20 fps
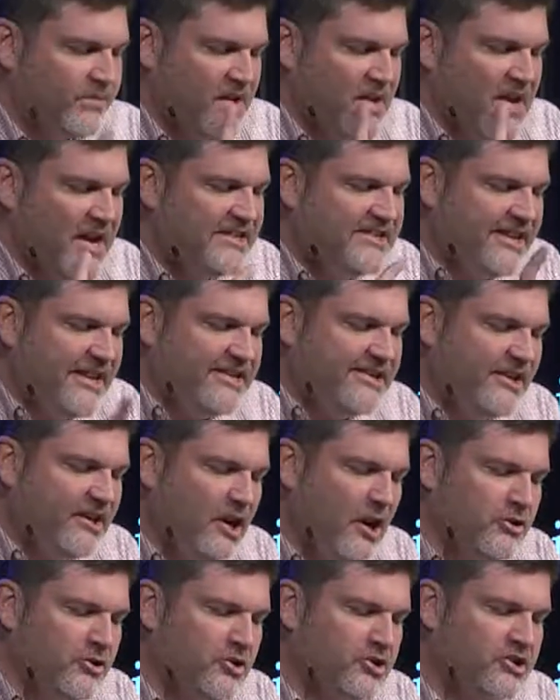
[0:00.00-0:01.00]
It's easy to
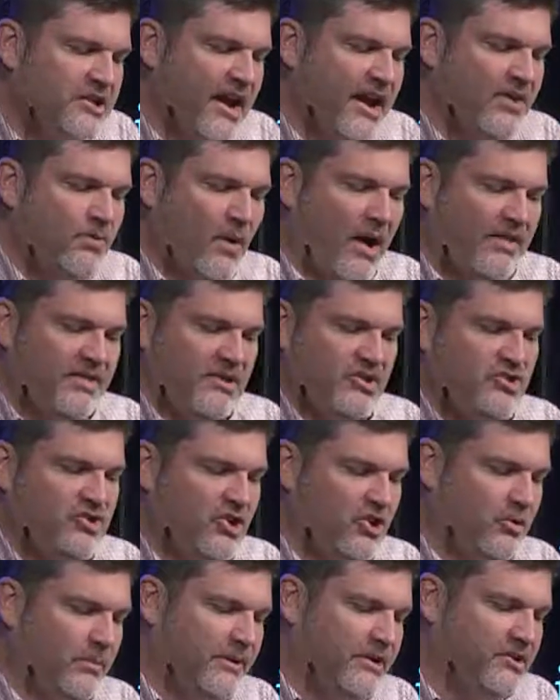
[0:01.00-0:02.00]
understand why this
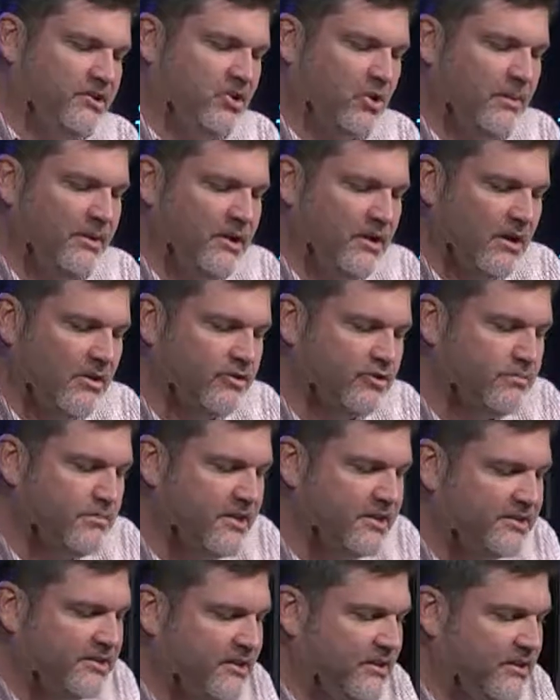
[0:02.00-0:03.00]
gentleman and so many others
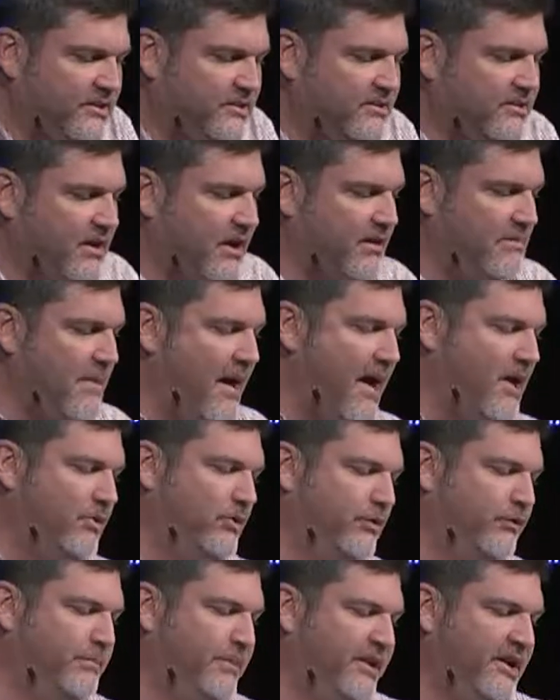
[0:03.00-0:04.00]
miss it. It's not a matter
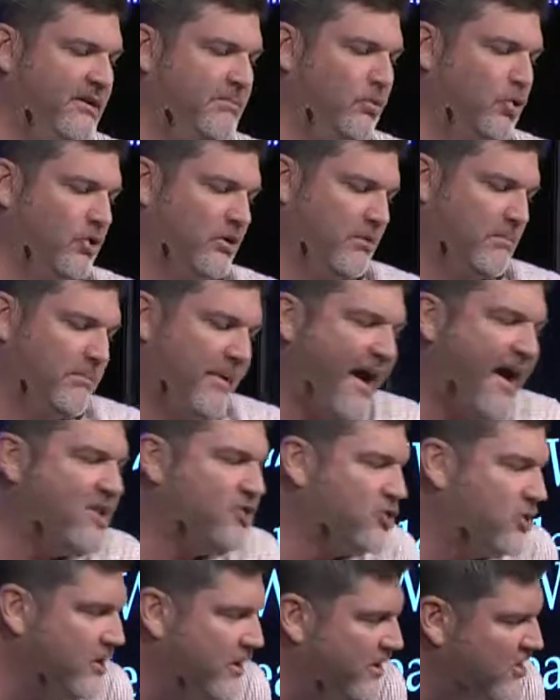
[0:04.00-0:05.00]
of being more
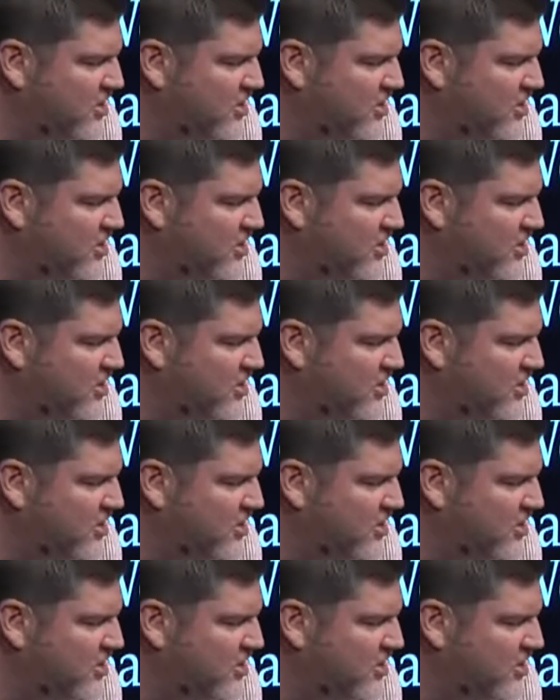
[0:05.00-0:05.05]
compassionate. It's